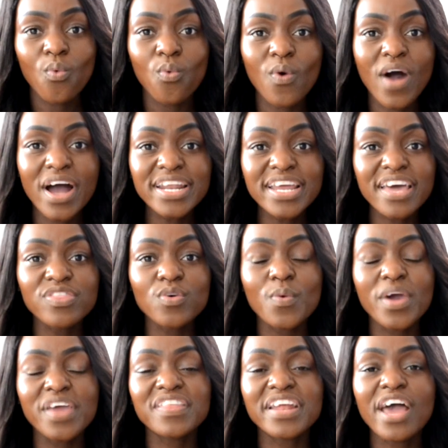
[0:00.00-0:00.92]
One
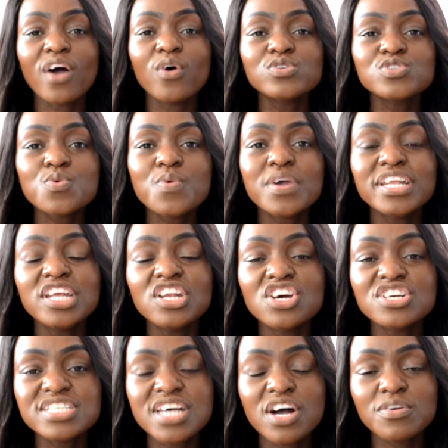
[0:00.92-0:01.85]
other way that I also quickly
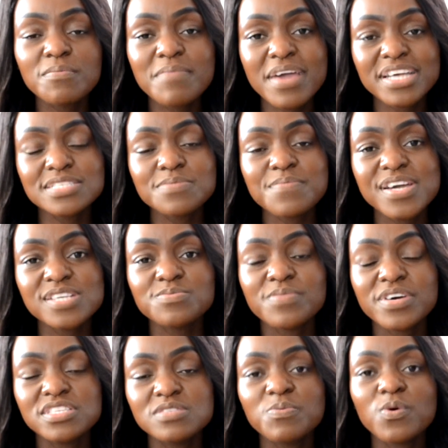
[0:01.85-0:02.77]
learned how to maximize
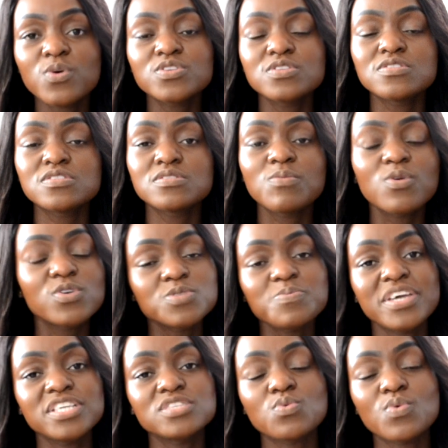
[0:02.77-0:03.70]
my small
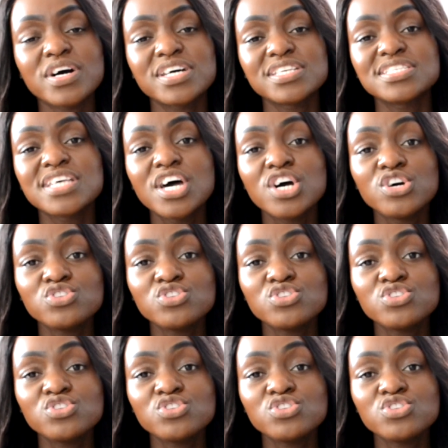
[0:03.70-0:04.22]
space was